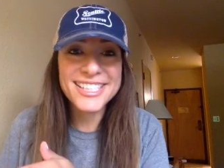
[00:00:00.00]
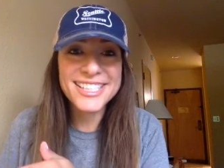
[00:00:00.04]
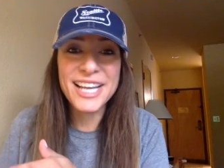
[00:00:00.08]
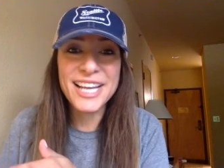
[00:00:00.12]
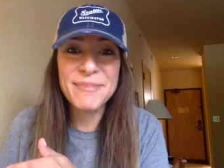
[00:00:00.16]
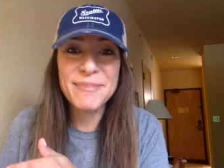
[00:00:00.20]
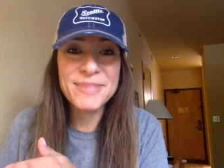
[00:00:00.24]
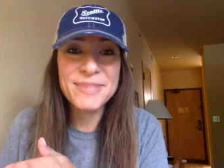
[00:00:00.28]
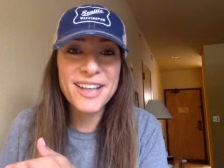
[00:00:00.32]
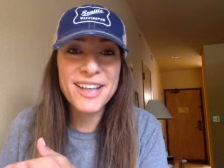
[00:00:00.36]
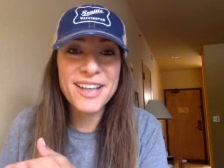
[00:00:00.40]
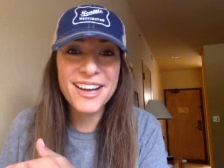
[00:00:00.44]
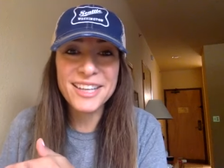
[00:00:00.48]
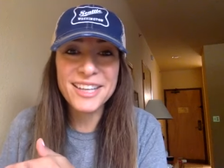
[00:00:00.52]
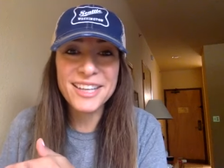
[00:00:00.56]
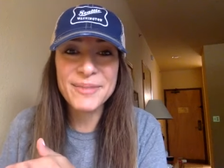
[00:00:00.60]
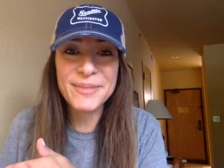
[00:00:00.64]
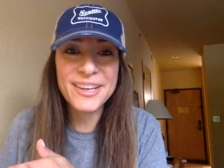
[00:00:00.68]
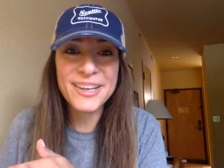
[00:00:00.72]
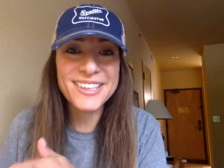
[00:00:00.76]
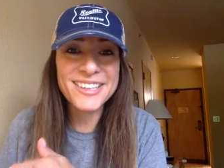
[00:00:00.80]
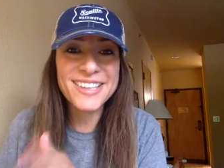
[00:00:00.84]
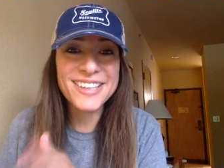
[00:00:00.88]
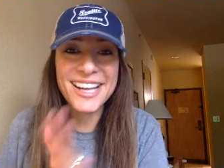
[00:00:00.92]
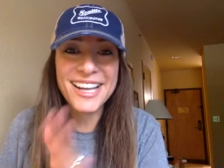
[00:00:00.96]
I'm talking
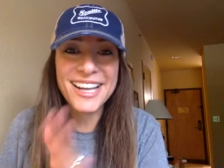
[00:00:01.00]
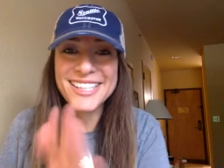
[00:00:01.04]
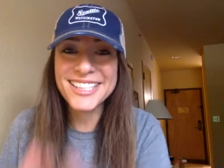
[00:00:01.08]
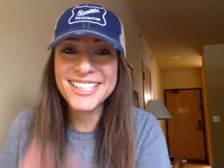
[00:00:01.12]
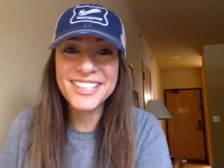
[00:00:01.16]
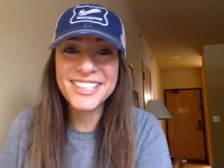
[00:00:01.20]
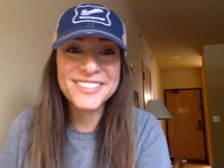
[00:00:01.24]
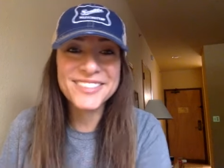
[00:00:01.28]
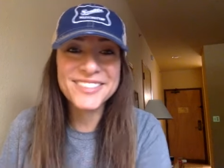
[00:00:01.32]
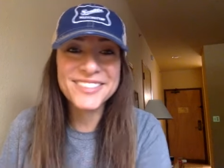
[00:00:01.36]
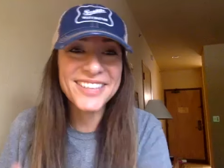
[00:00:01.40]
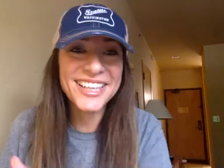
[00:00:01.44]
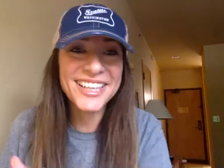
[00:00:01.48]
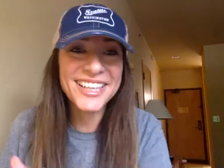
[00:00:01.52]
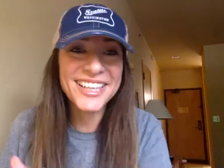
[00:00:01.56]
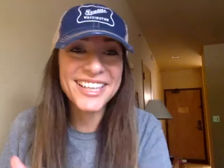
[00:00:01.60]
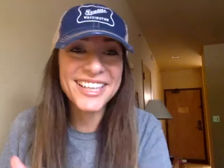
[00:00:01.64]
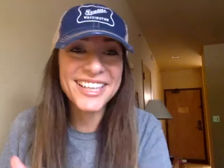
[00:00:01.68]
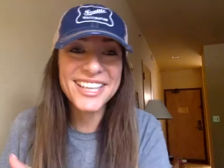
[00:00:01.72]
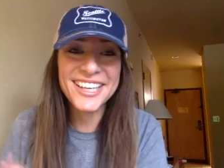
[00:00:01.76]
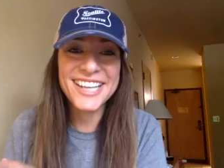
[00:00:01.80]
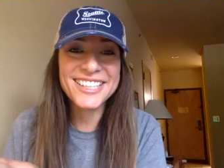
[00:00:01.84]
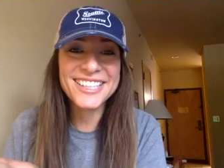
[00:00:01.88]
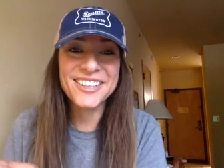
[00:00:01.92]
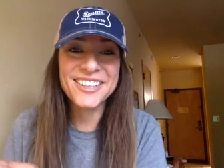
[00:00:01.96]
about because I see you right
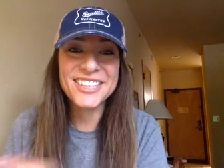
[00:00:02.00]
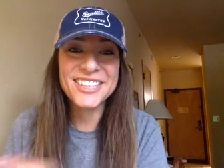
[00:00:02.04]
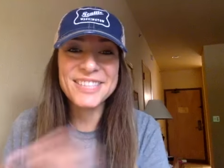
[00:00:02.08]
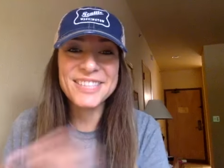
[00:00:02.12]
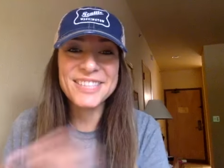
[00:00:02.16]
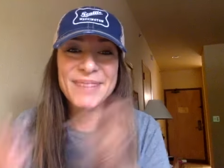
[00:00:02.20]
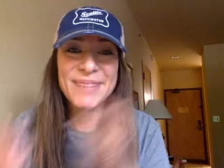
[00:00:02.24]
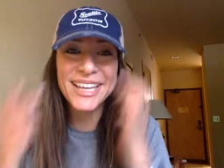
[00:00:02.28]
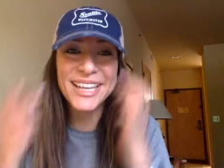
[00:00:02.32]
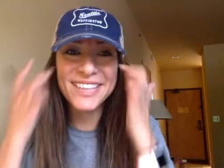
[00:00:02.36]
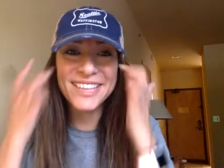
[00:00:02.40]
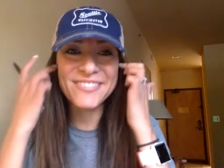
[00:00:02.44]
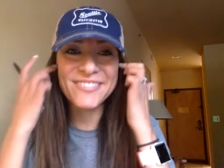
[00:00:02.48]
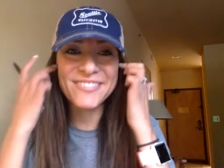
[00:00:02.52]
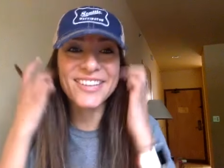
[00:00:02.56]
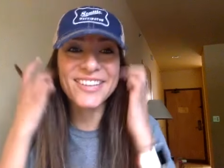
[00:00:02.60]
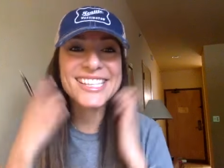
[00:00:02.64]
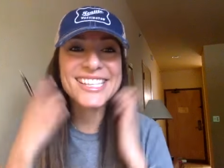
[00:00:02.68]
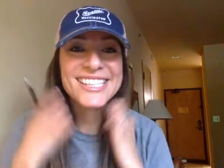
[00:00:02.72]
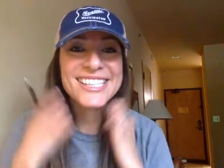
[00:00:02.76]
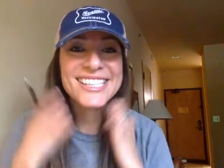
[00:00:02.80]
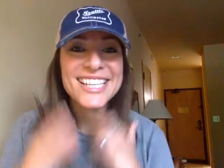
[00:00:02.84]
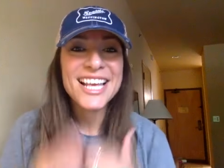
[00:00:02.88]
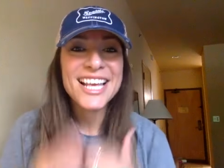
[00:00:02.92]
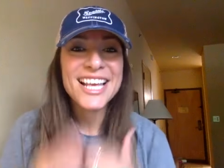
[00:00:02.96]
here. I see your smiling
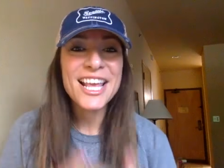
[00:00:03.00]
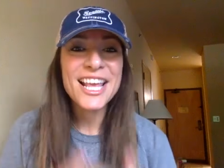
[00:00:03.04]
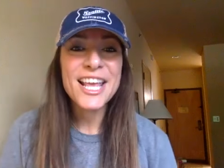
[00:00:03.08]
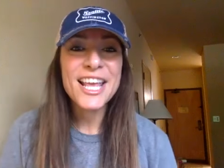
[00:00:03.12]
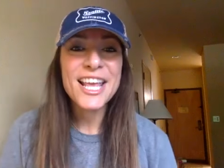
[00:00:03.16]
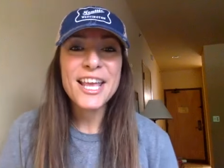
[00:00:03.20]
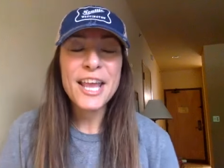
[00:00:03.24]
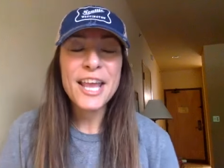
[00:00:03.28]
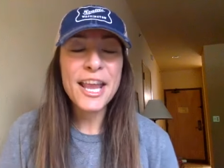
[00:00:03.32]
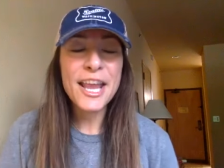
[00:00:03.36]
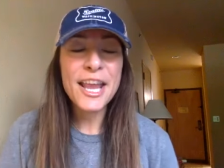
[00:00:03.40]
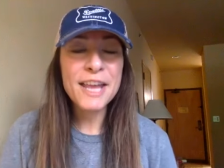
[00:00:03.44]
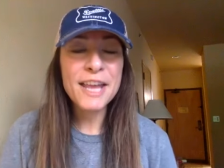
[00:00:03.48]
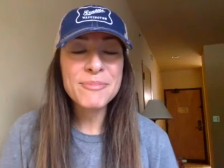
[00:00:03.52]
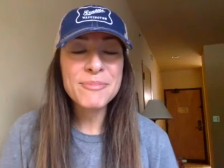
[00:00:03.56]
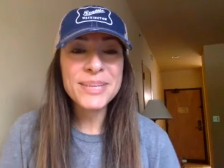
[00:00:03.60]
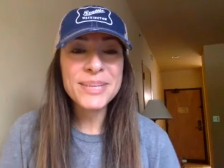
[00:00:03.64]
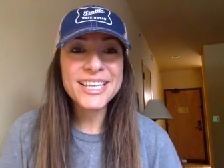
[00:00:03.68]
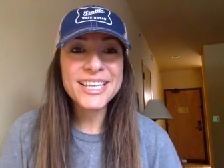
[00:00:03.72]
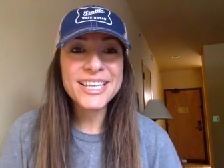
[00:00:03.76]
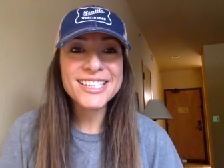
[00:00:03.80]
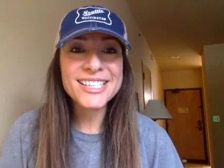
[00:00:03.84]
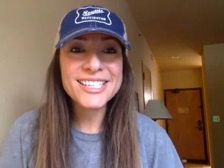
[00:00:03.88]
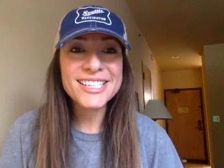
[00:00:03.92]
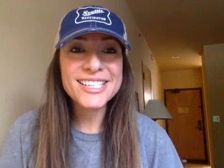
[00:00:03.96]
face.
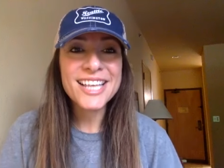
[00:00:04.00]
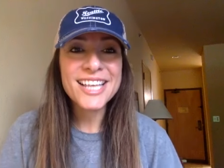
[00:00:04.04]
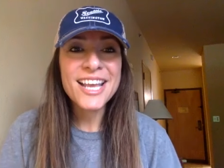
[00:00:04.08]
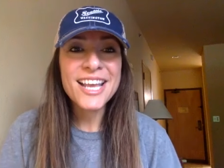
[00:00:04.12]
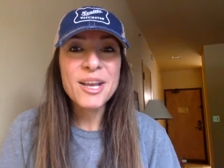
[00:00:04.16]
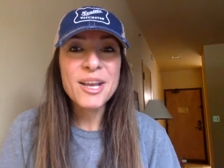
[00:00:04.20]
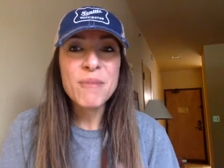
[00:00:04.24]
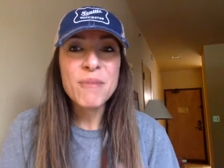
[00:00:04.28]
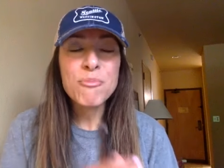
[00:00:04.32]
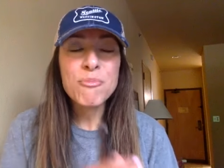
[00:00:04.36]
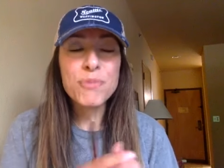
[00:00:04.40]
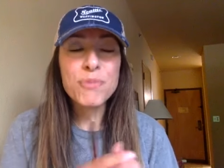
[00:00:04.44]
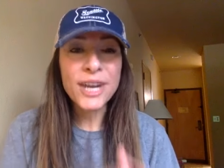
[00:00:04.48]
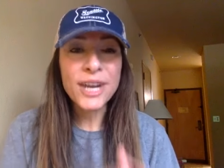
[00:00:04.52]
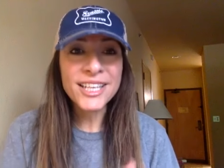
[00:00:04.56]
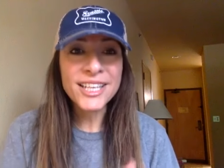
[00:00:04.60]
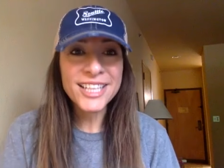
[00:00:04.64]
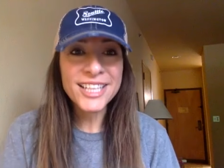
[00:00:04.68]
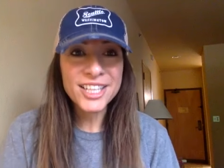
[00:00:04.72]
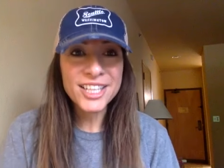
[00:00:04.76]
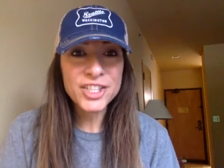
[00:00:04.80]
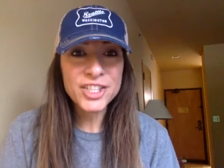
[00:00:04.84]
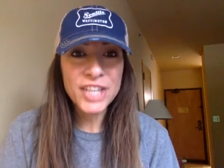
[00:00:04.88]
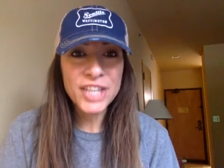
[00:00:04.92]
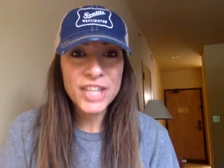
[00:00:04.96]
And because
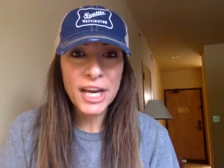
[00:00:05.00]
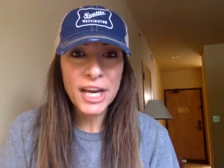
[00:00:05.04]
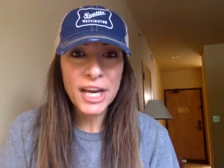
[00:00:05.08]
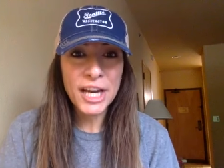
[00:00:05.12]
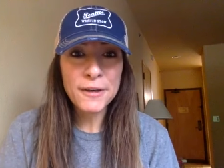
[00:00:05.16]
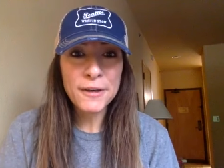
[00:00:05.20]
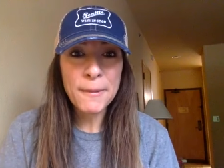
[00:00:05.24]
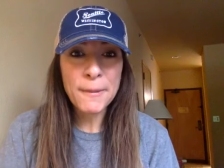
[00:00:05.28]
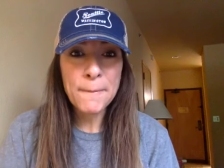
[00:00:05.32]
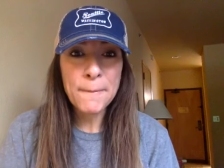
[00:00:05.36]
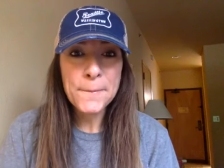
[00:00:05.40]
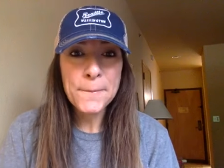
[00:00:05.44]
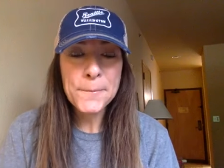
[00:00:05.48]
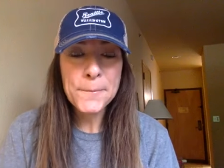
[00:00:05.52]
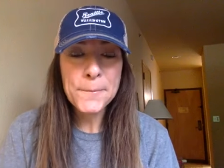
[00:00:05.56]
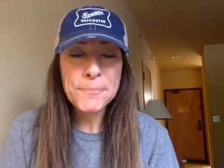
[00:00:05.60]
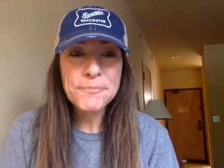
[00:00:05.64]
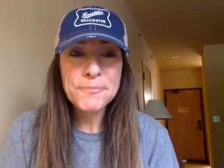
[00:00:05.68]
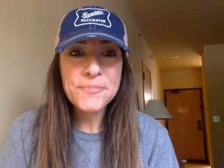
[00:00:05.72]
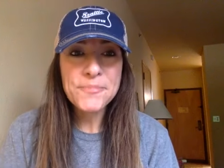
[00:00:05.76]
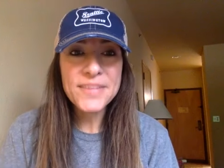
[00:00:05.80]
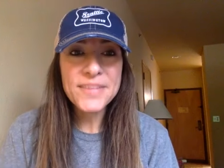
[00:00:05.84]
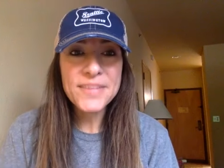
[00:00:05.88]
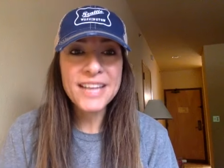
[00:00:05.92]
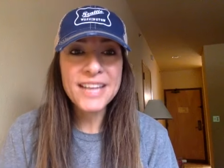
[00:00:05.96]
Brenda shared,
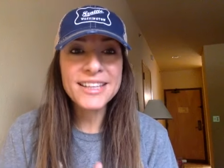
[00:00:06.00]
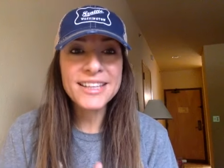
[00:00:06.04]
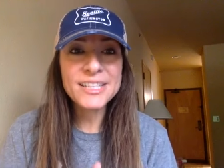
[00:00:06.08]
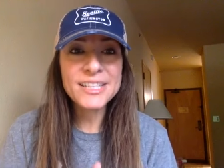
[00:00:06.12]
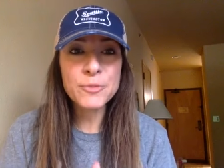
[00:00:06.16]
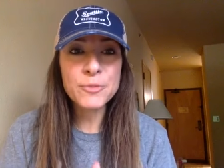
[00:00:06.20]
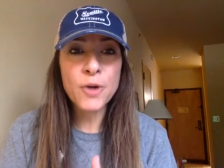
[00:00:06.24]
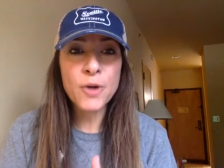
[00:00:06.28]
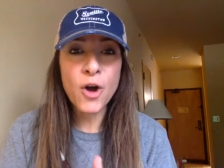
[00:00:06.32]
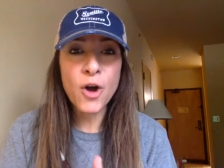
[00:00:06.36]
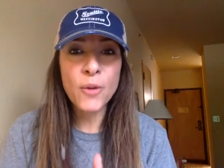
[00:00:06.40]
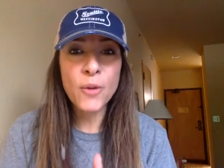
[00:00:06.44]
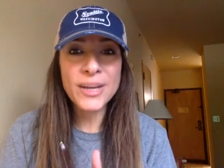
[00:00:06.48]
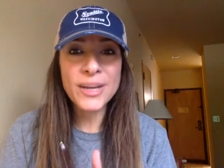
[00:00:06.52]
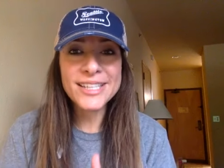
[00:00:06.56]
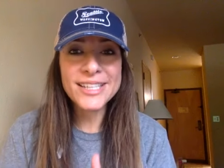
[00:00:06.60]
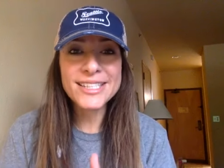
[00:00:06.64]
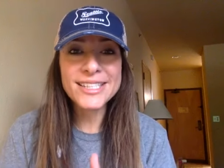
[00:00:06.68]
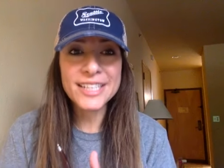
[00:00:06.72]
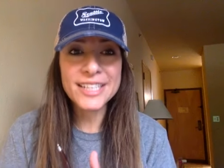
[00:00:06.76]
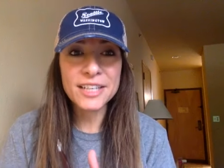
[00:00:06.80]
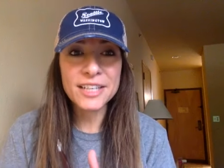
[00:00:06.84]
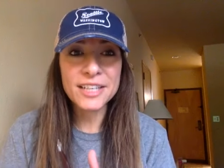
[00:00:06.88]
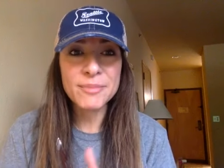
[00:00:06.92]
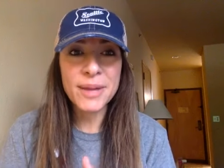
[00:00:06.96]
and this will always
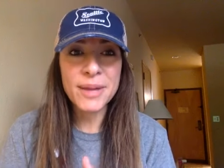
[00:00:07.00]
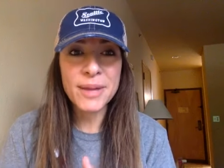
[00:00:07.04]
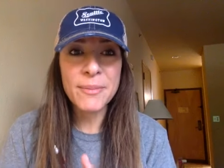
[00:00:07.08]
stick in my